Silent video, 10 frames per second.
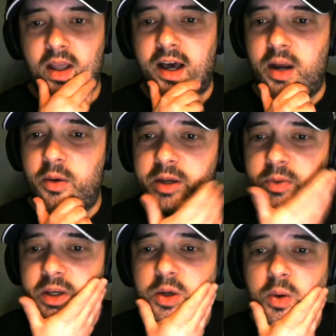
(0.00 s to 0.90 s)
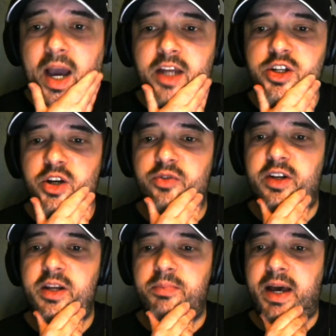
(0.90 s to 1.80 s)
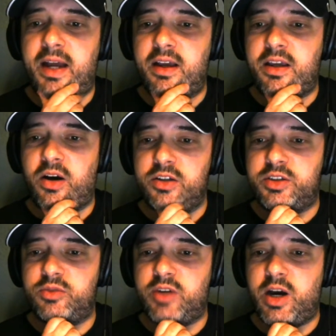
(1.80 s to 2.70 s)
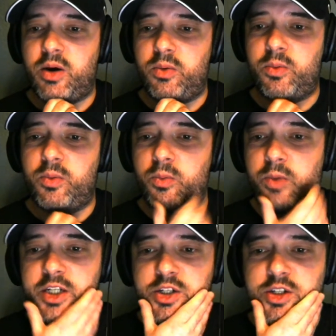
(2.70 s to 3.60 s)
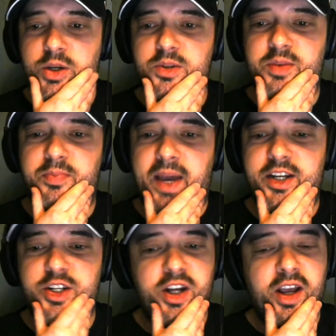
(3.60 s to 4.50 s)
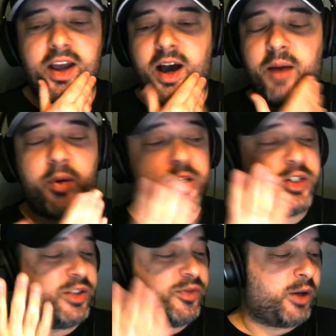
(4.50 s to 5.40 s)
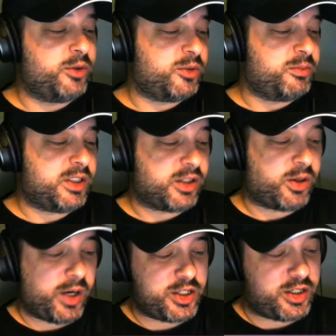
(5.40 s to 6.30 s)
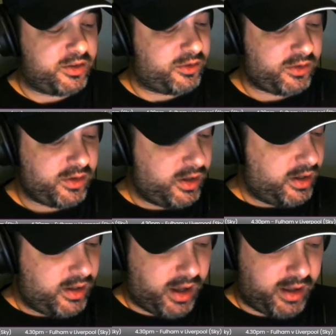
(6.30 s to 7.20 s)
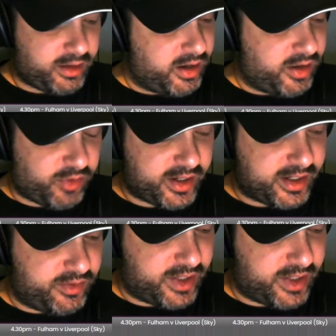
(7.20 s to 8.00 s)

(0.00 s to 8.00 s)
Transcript: Hello, Edwin Guan, Joe Finley Batter, Cartit Rail, which two to bench? Apologies for those who missed the questions. I don't know if I can even